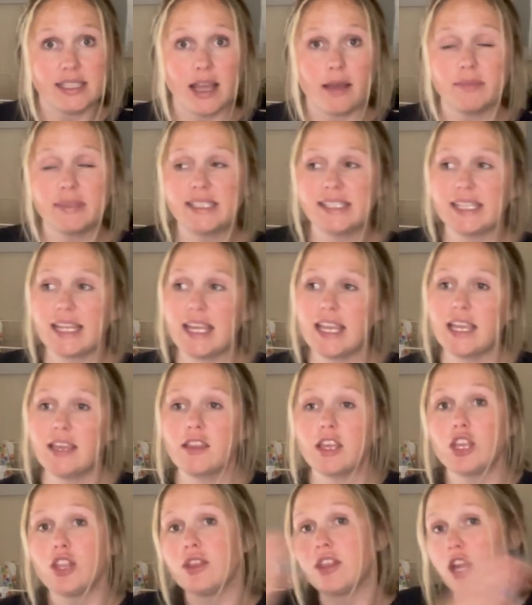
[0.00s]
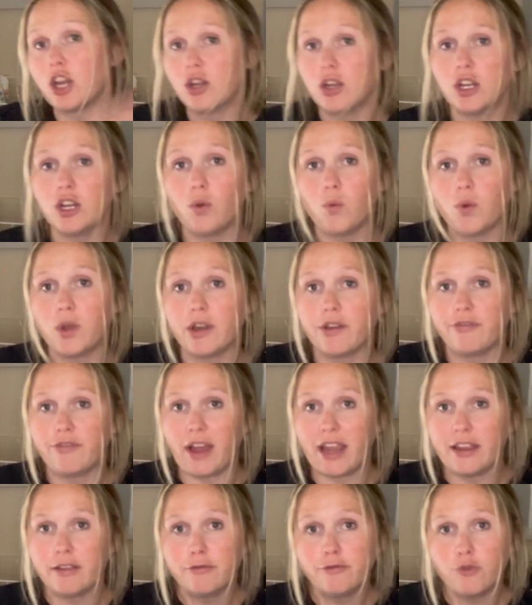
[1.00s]
I'm saying that they're going to want to
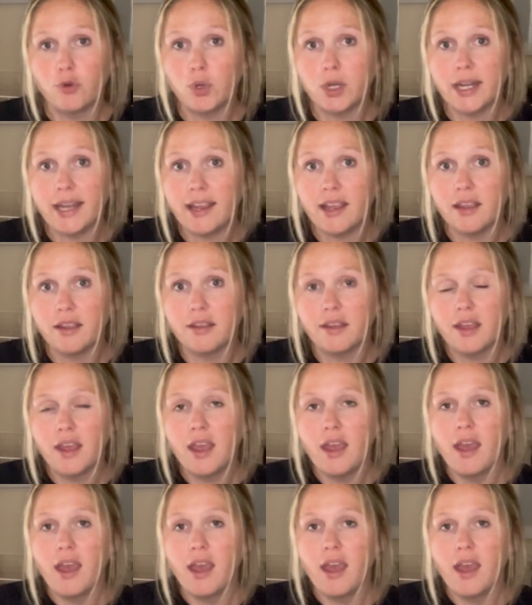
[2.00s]
fight for it.